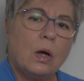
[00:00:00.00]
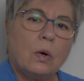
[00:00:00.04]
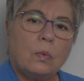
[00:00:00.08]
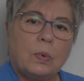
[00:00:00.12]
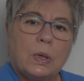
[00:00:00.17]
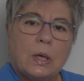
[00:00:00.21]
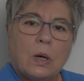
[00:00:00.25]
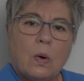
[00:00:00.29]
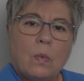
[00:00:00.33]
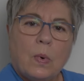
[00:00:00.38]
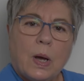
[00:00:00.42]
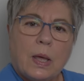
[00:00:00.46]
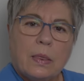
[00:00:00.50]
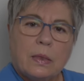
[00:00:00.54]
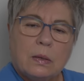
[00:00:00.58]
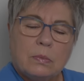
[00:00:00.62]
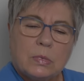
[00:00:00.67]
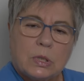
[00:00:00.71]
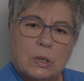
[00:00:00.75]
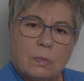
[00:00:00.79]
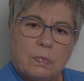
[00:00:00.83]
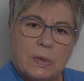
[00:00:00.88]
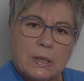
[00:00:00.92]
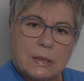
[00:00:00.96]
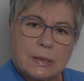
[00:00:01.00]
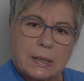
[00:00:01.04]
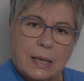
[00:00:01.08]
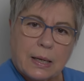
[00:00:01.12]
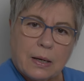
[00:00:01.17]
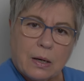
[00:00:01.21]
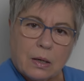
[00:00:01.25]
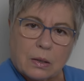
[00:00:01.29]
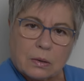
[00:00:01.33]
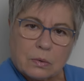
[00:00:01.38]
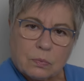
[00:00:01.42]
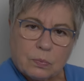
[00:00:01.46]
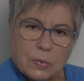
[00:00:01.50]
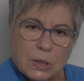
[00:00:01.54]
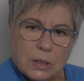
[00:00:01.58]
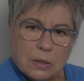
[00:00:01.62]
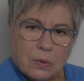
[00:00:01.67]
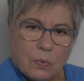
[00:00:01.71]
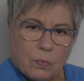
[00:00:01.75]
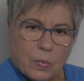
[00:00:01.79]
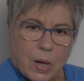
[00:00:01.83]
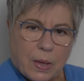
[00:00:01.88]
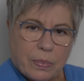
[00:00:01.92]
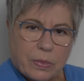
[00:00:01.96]
We don't want them to be scared. We
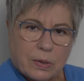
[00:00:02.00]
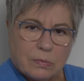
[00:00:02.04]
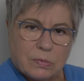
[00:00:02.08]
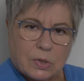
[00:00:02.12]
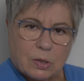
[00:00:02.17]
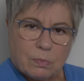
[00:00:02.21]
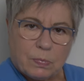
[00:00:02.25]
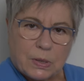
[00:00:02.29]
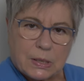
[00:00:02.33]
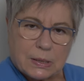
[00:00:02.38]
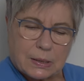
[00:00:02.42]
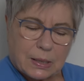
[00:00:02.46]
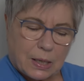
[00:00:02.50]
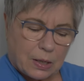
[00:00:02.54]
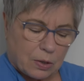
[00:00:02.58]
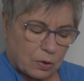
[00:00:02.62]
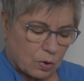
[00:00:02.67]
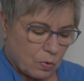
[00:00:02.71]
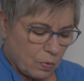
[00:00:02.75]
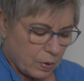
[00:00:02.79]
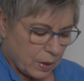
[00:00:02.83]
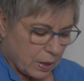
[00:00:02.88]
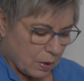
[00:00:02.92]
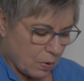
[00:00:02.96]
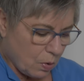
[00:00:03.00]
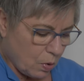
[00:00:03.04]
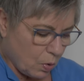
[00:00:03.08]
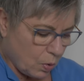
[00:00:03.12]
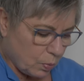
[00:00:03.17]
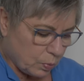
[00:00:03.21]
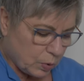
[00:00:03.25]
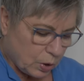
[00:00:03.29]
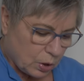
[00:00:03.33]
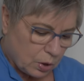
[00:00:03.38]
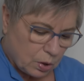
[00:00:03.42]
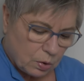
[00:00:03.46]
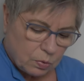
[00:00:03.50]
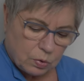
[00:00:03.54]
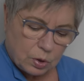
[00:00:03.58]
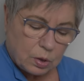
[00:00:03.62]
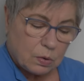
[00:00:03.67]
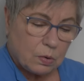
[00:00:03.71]
don't want them to be scared going home to you.